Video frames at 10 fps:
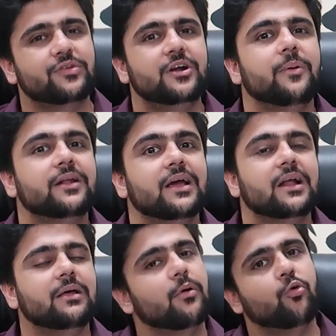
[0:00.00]
I can do
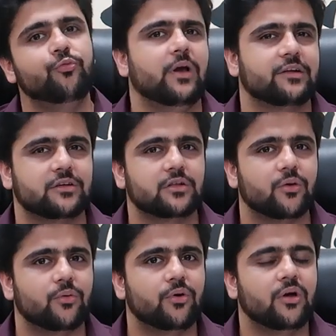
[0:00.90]
anything for this.
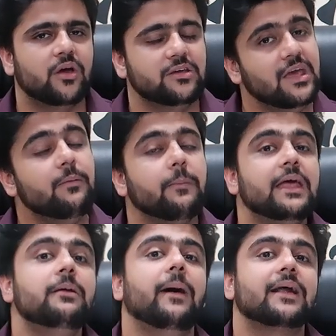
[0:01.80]
This will be
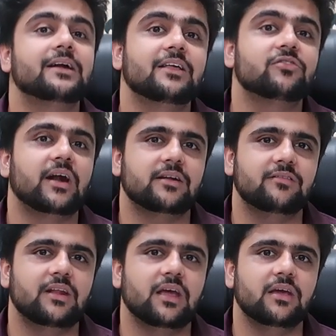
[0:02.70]
my marketing
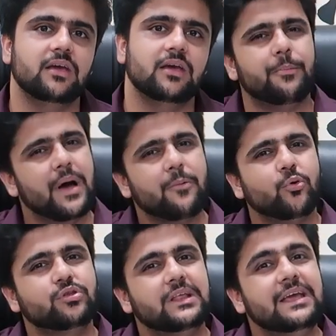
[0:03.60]
strategy. Now,
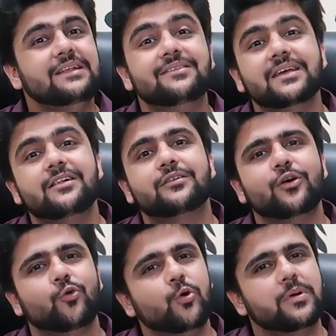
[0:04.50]
I will tell you
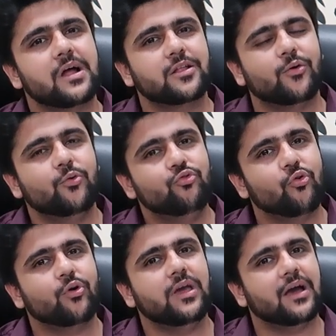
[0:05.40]
3 sales
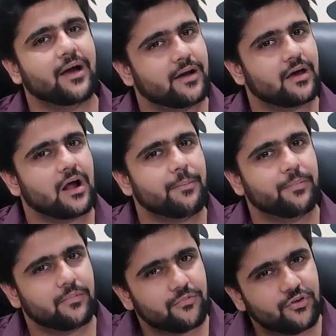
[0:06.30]
rules that,
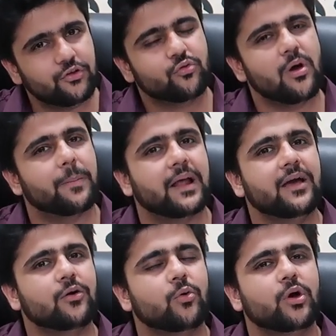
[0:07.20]
if you apply
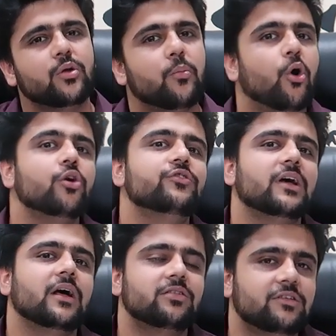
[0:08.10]
them, will
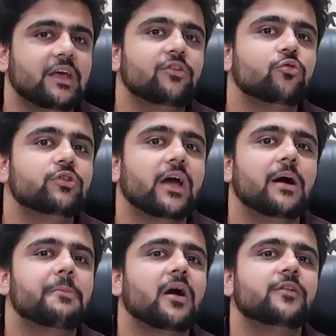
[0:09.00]
significantly speed up
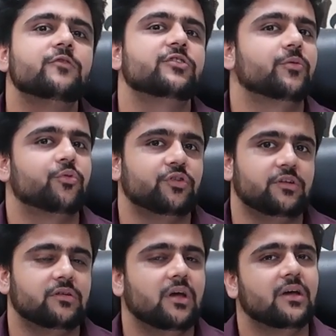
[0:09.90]
your conversion
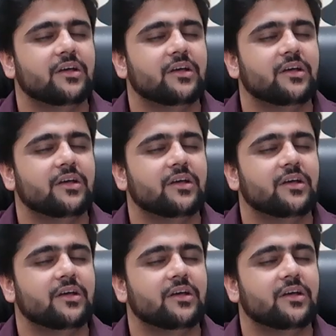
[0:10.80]
process.